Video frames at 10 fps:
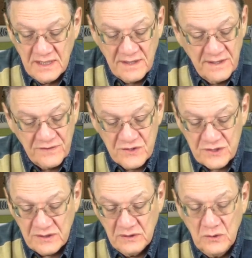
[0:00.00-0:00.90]
that the
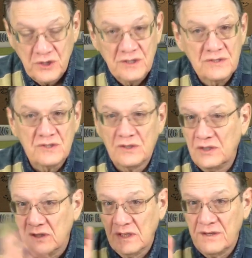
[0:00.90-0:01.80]
solution to
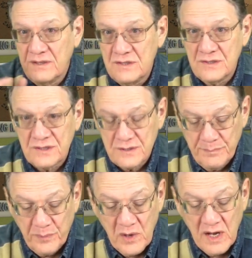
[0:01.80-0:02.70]
all of these
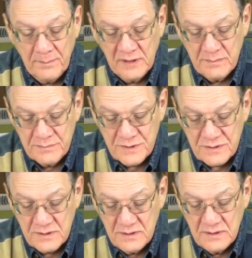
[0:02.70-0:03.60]
problems